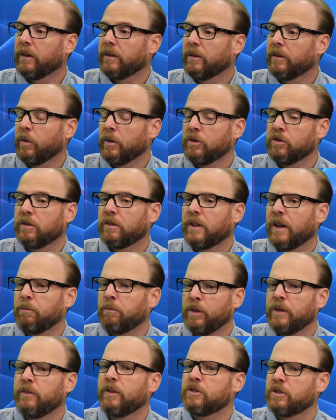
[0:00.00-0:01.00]
So it just, I
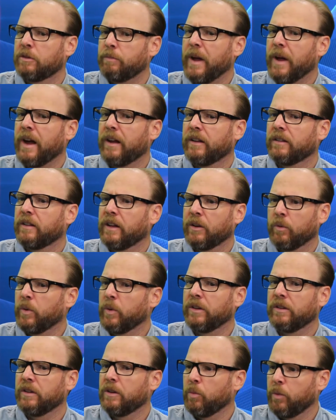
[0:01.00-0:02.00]
believe it just passed like
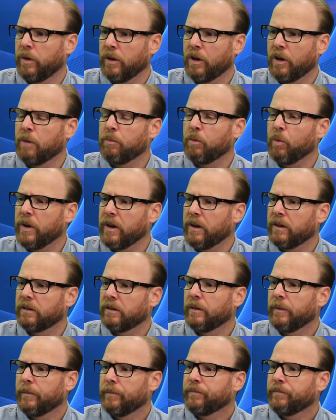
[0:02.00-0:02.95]
recently, within a couple weeks,